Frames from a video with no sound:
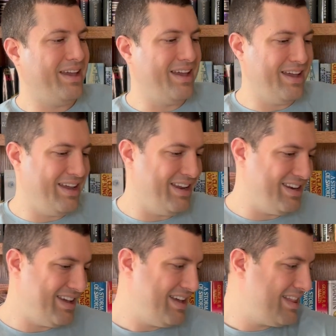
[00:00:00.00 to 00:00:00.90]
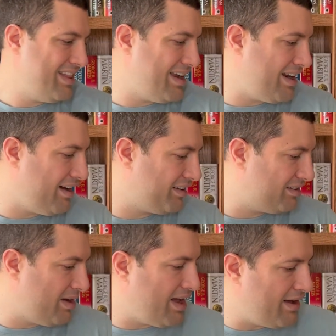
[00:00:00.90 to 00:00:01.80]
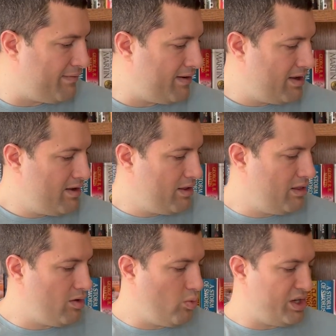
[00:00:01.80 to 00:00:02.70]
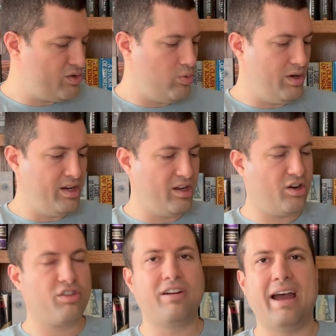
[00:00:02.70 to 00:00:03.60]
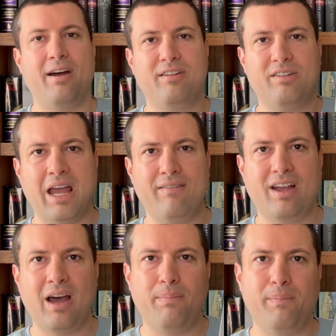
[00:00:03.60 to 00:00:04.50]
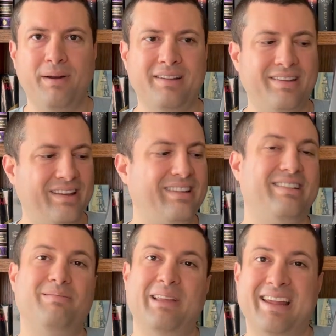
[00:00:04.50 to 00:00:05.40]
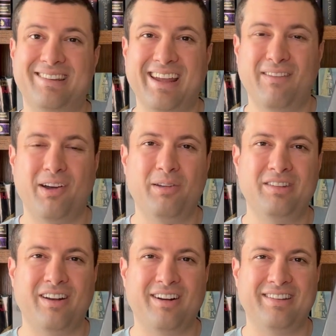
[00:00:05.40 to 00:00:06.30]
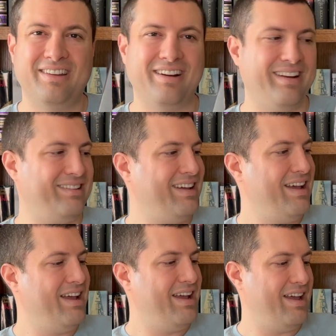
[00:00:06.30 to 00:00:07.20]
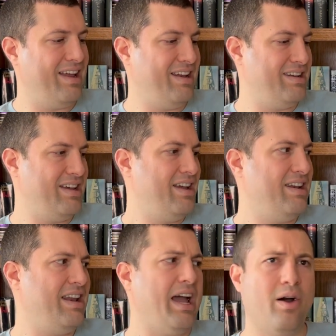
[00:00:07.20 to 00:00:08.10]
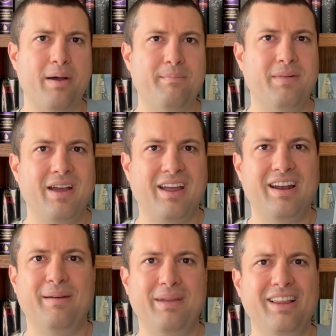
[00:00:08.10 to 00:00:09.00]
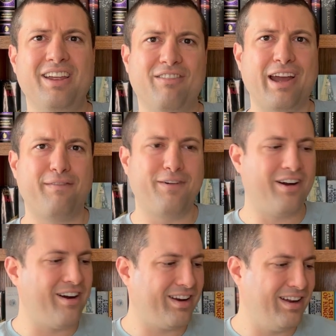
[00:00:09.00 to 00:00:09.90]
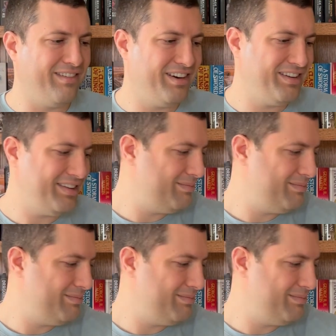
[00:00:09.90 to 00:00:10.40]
And then I also have The Witchwood Crown. So I have a couple books in this Last King of Osten-Ard series, and now I'm going to be looking around for hardcovers.